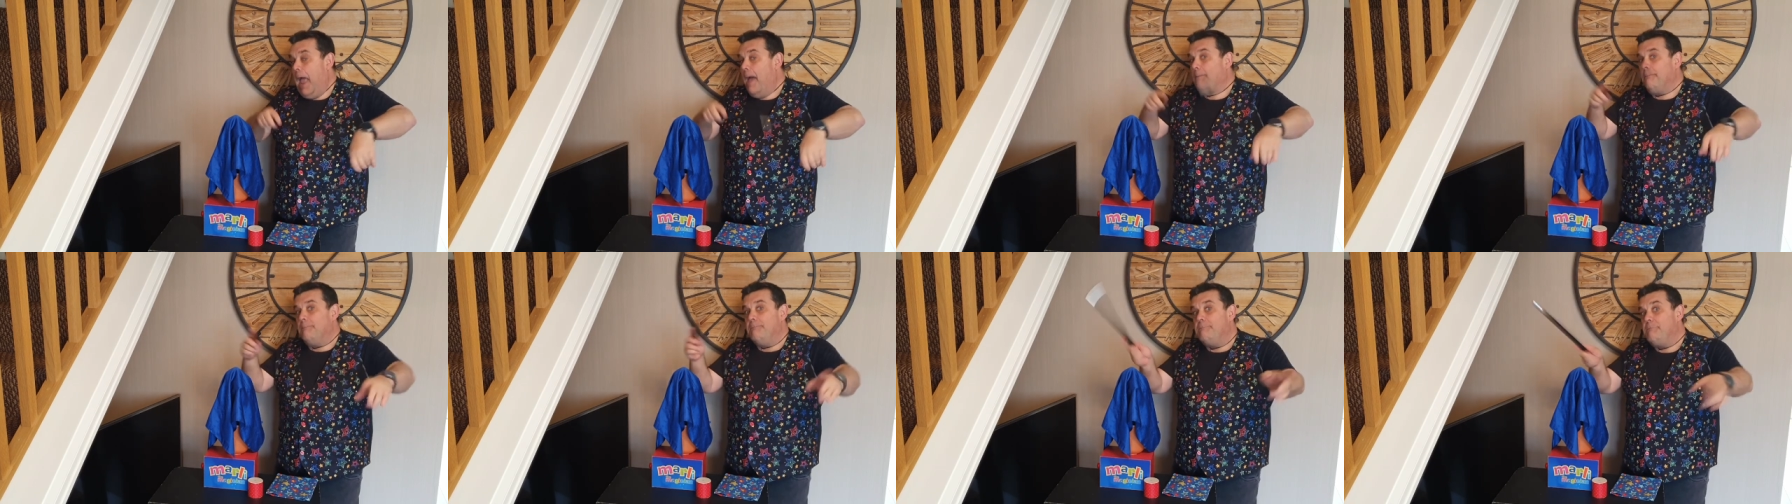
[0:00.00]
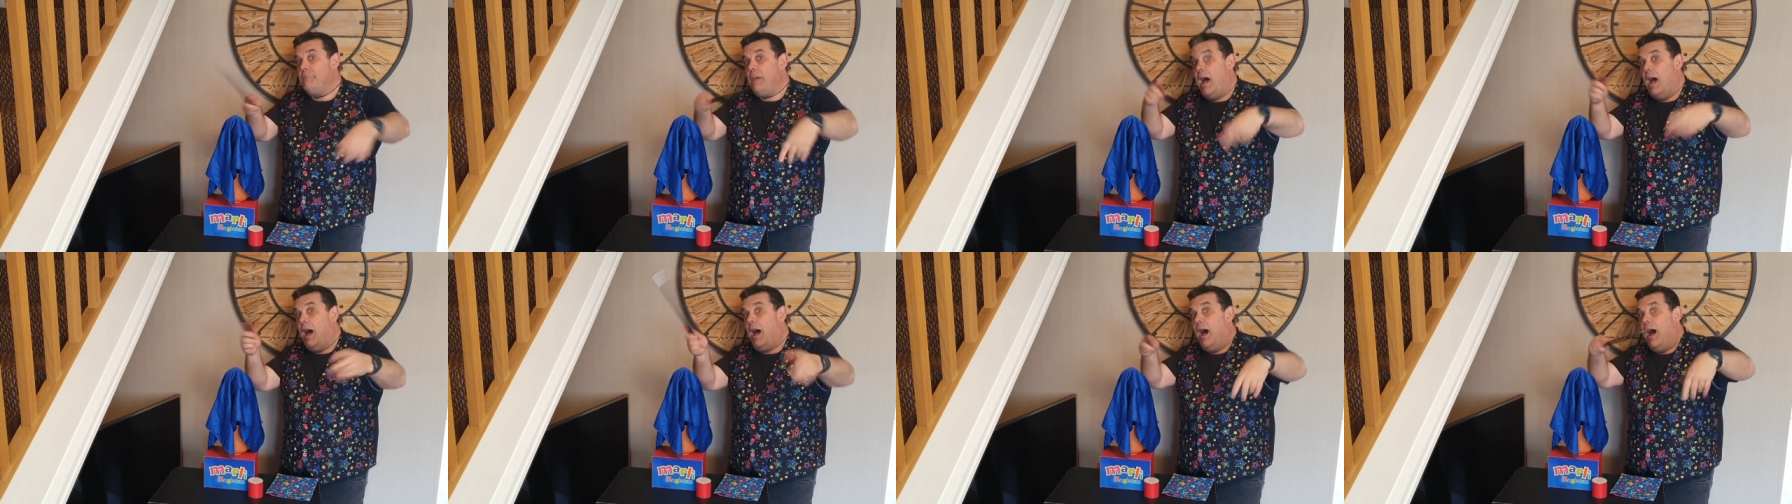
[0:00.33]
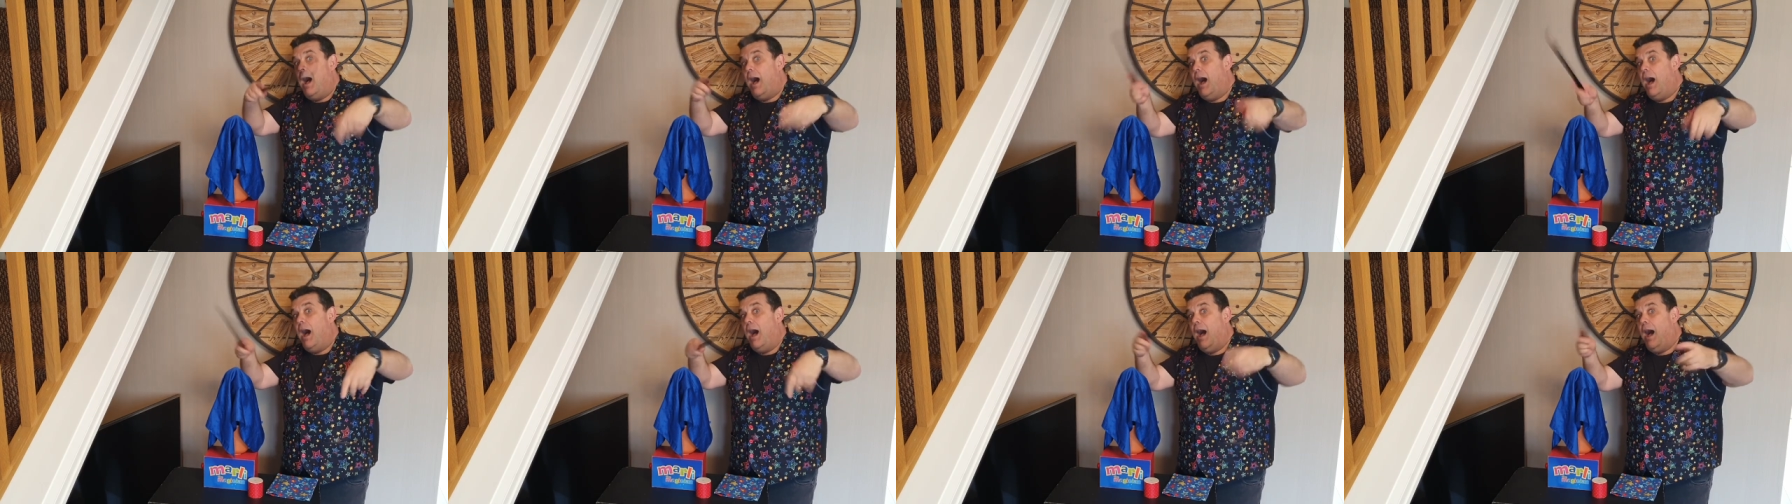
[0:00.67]

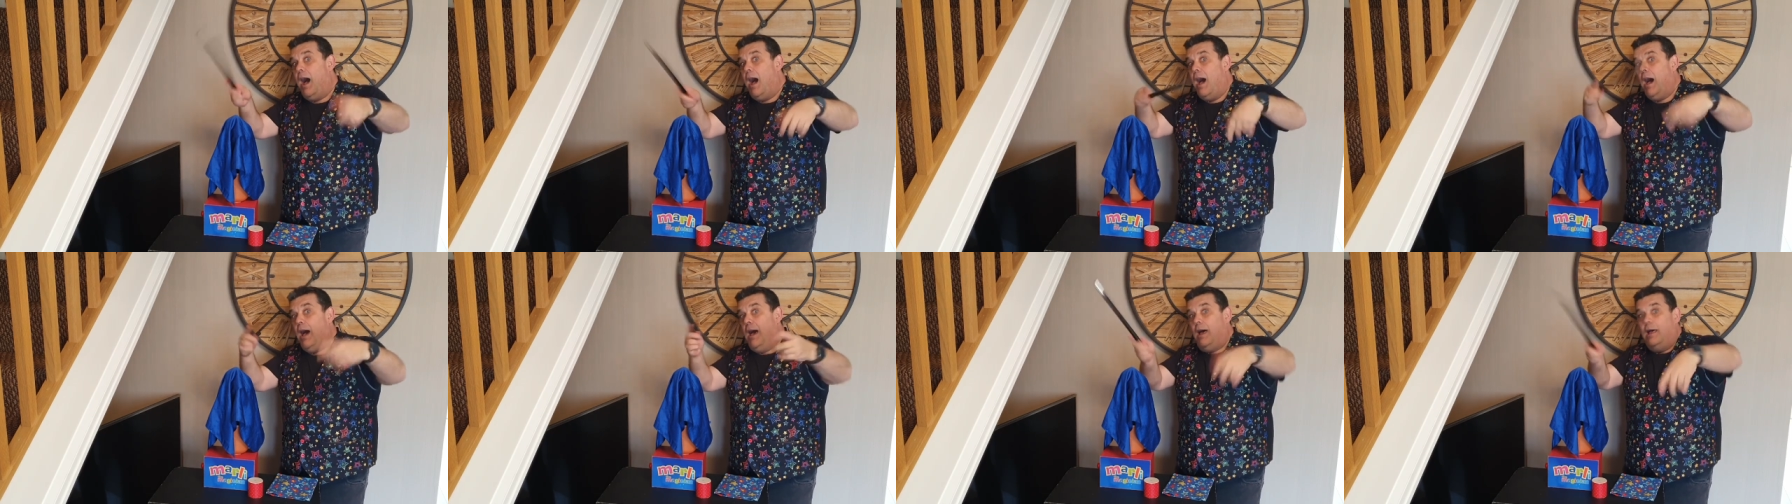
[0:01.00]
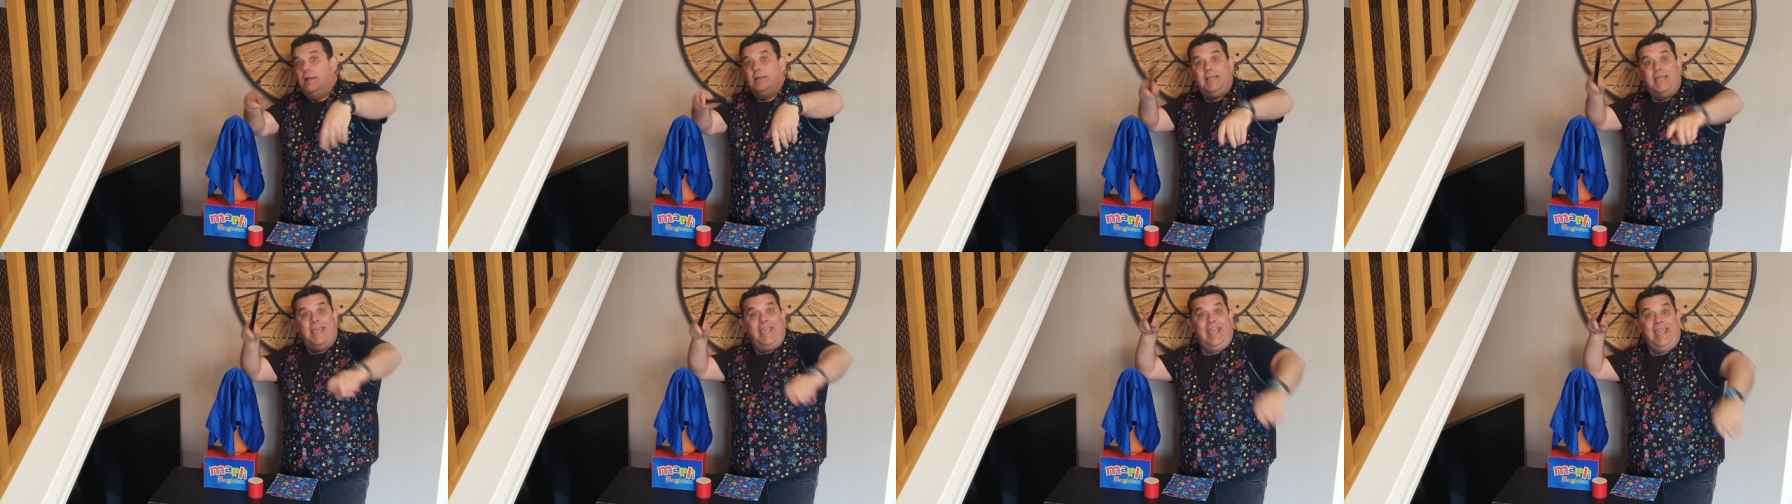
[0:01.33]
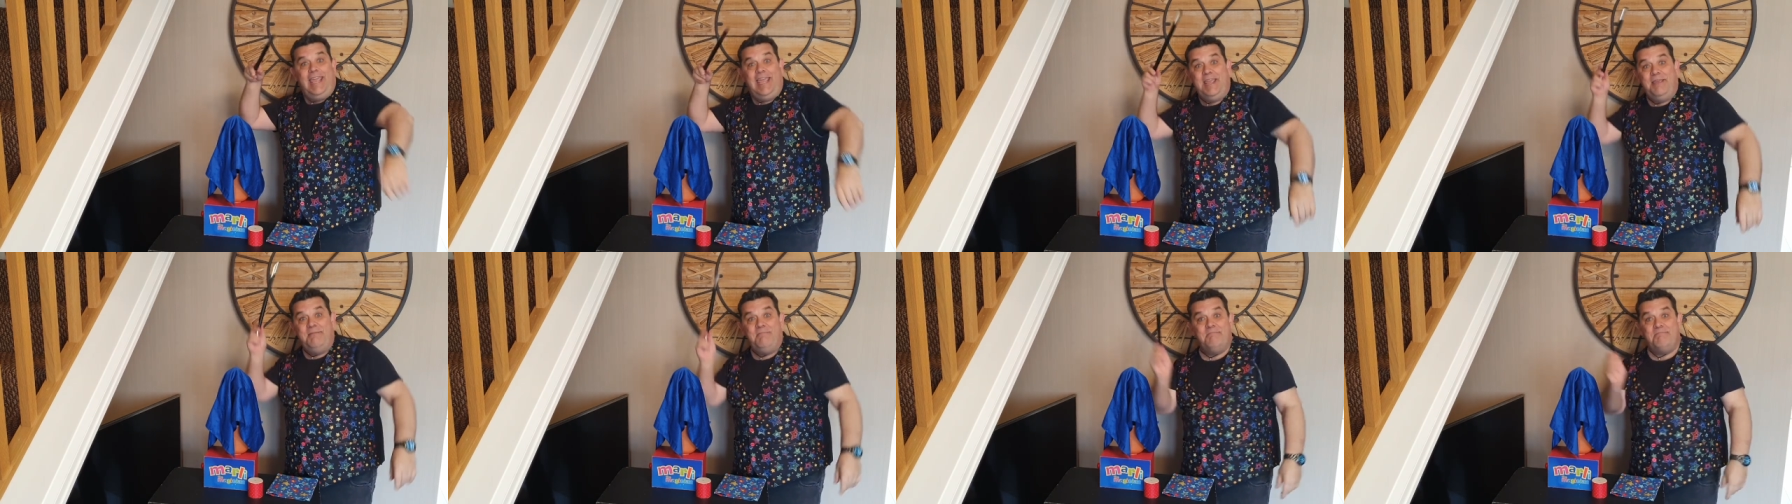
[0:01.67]

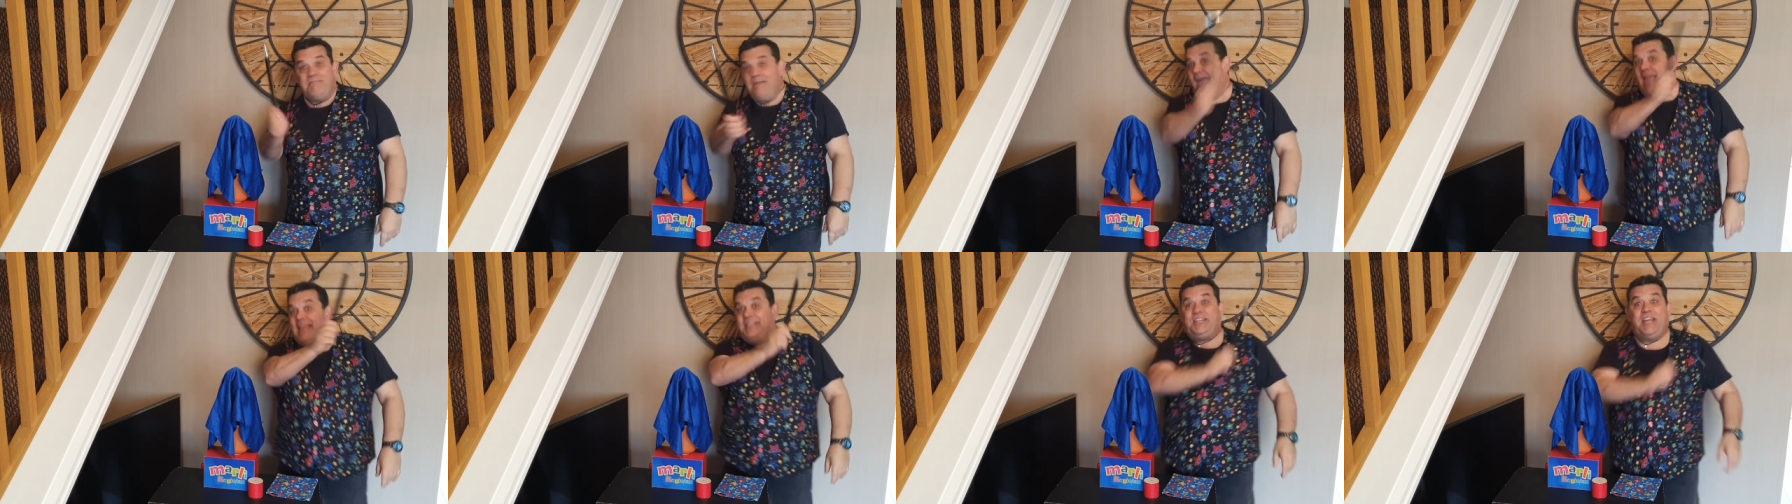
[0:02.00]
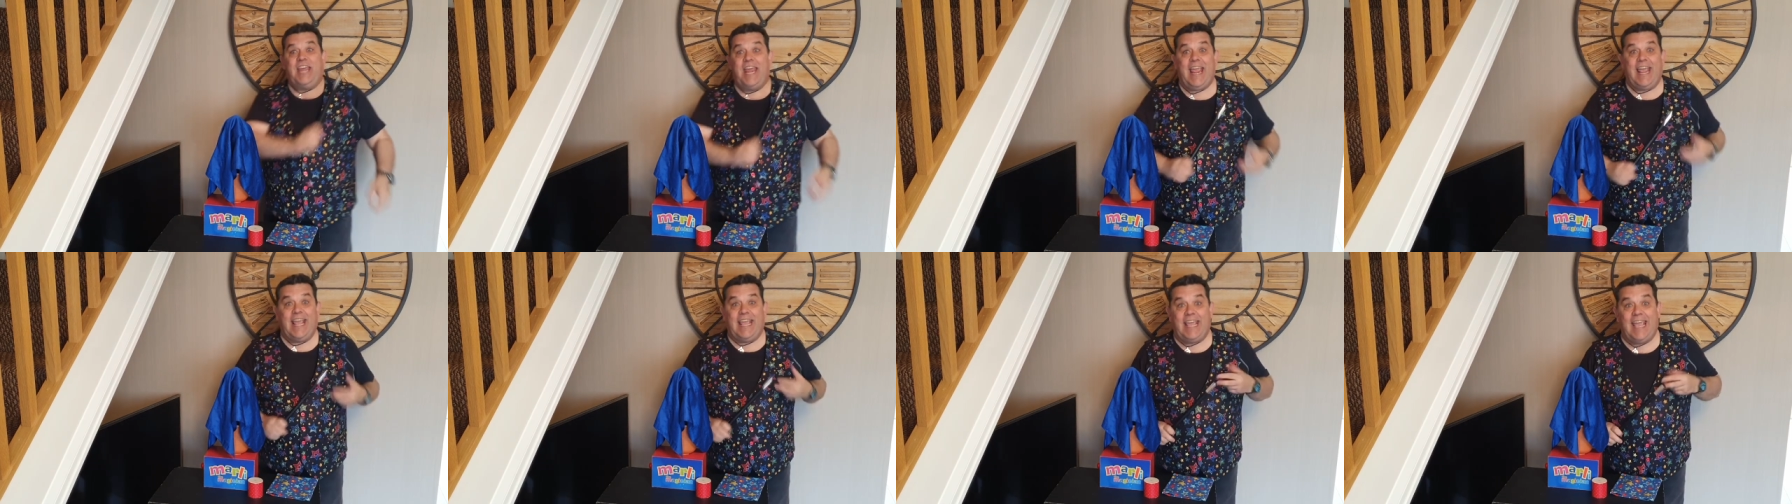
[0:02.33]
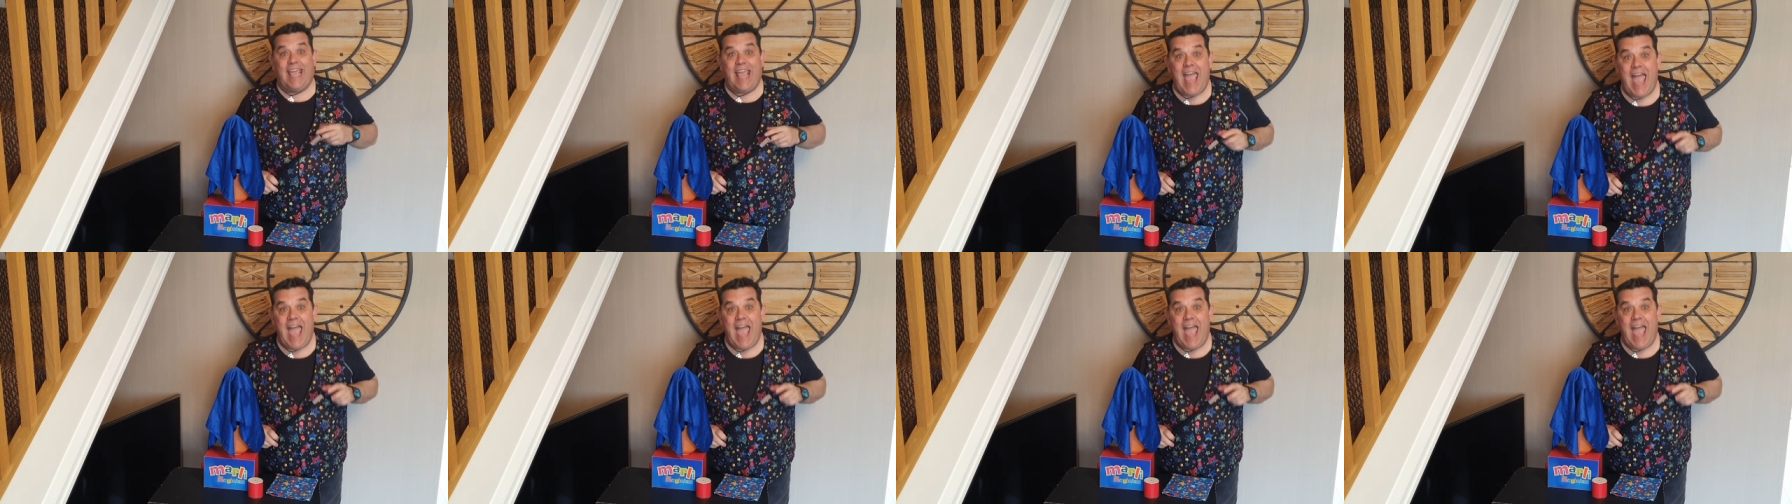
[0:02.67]
Marli Magic.